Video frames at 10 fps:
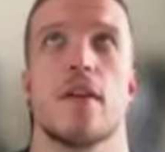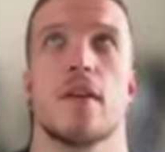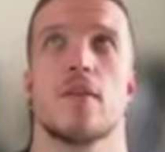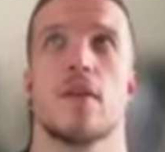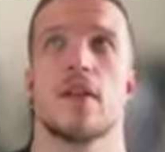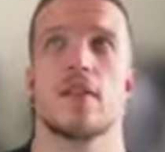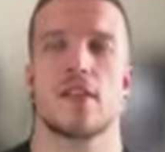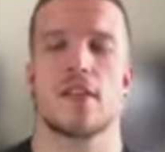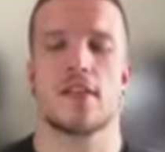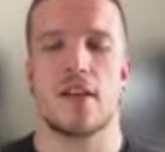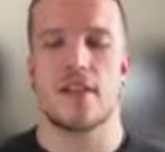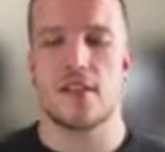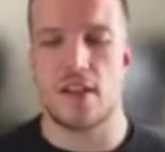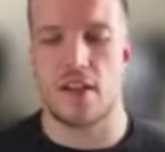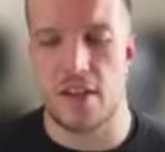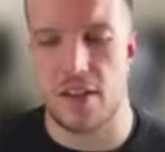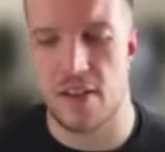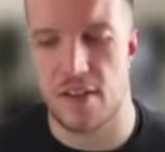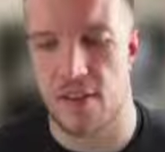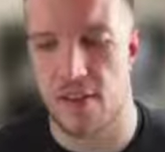Well, since I started,
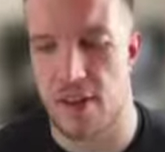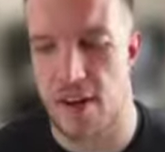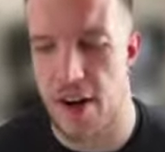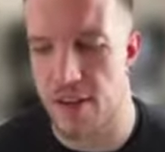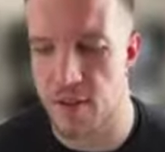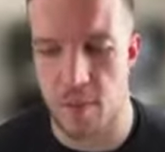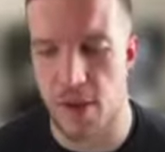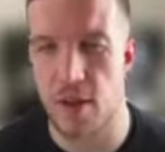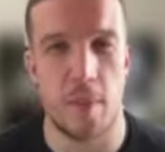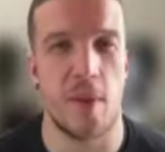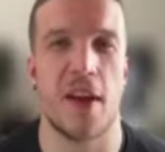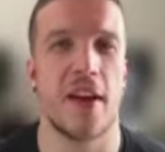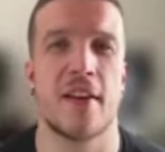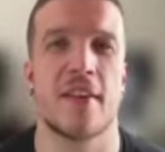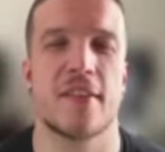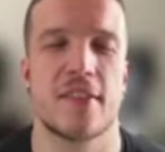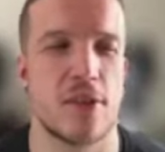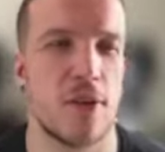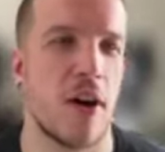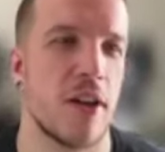there hasn't been a plan.
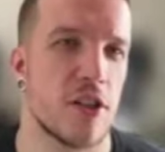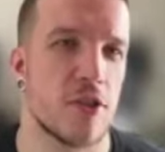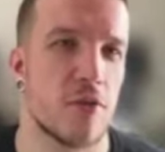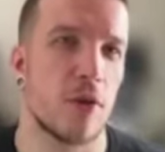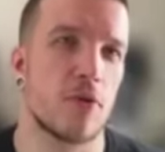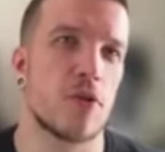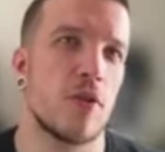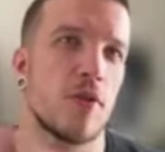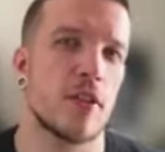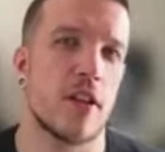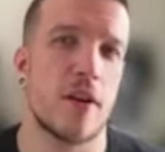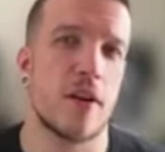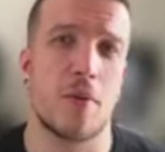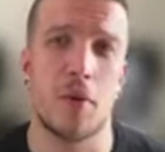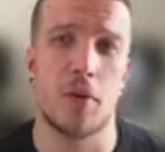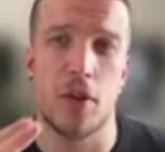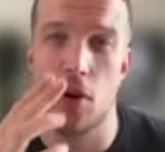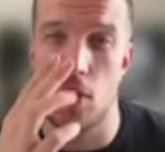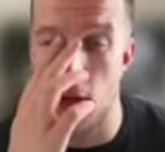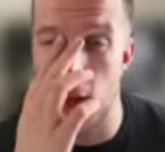So I just wrote songs and I wrote the
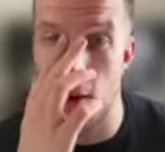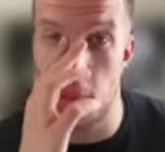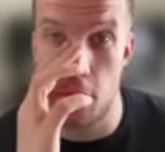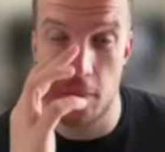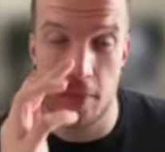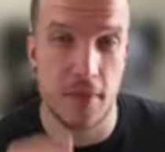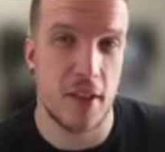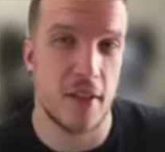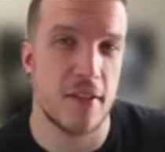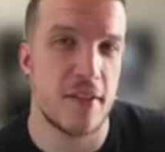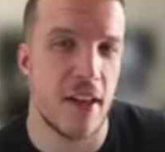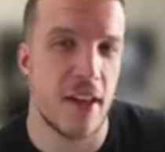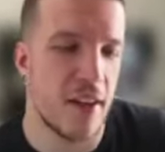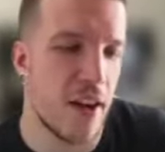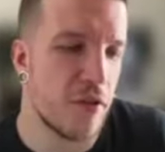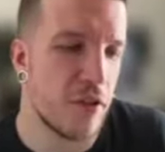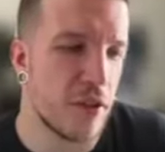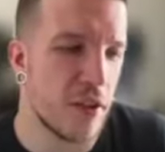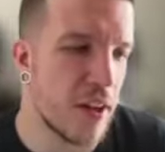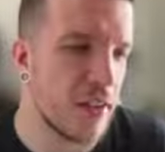whole album. And then
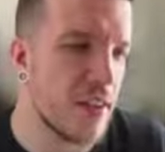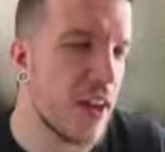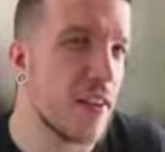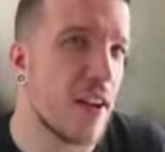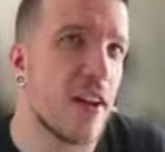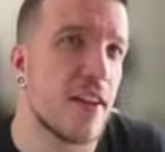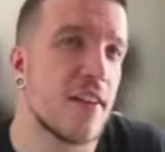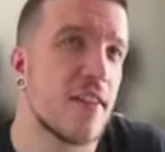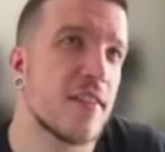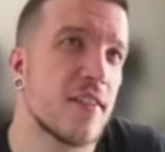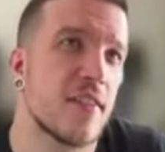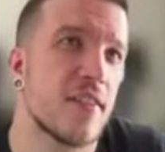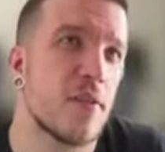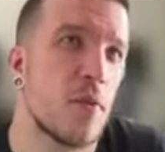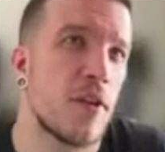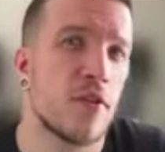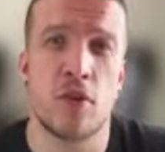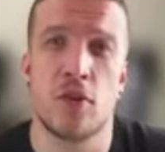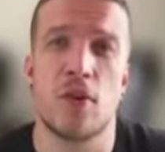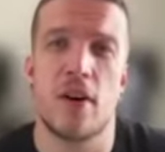after that, I went on
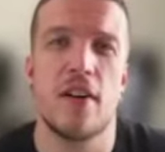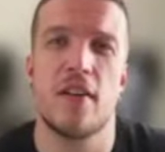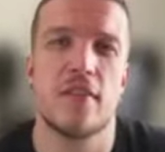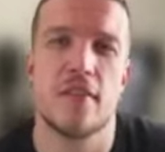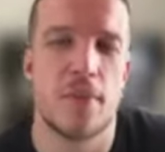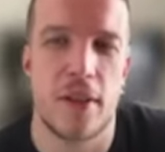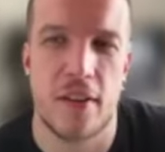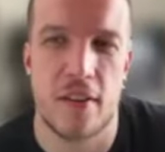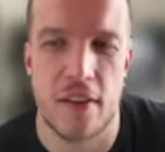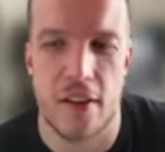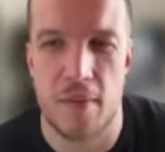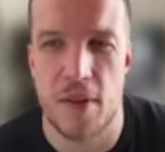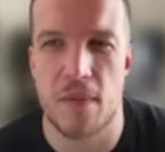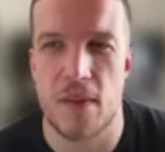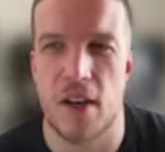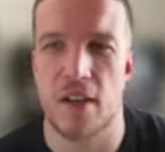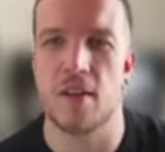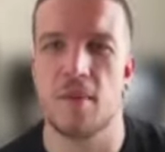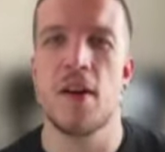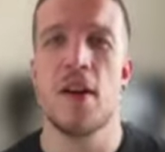Dora with Rim Tim Tagidim.